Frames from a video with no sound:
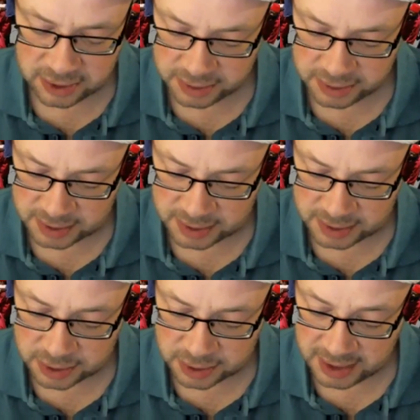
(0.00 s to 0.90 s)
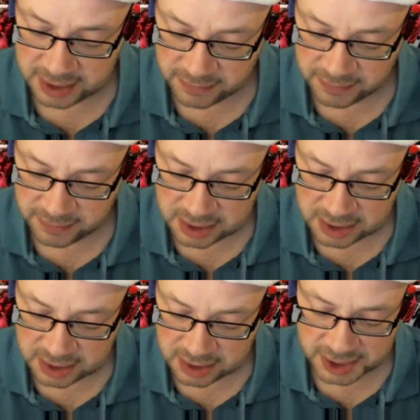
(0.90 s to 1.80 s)
to innovate whatever
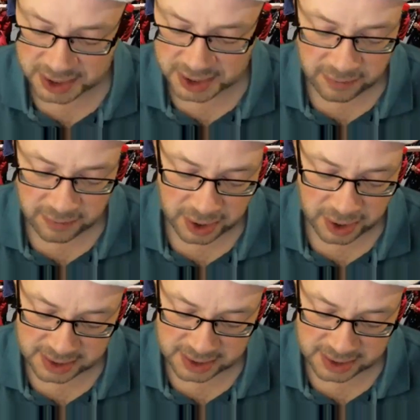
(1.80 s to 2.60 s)
practices